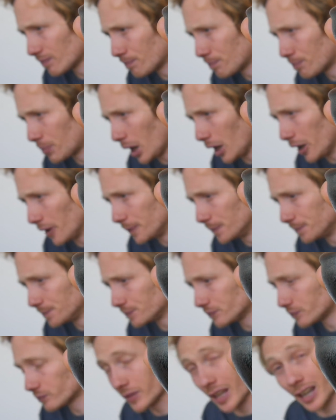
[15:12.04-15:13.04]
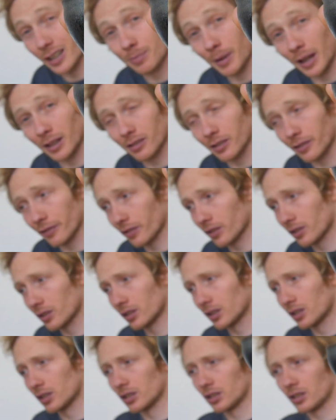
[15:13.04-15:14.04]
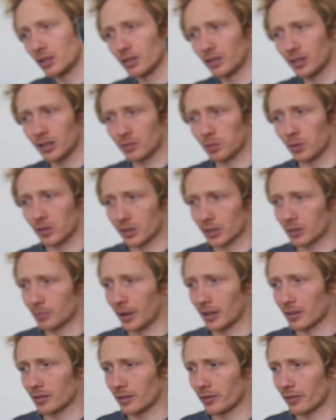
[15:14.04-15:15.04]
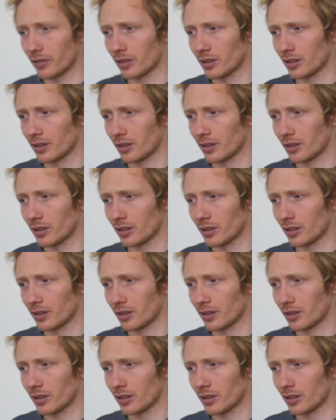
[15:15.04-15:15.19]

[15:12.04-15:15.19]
but expensive. This was expensive.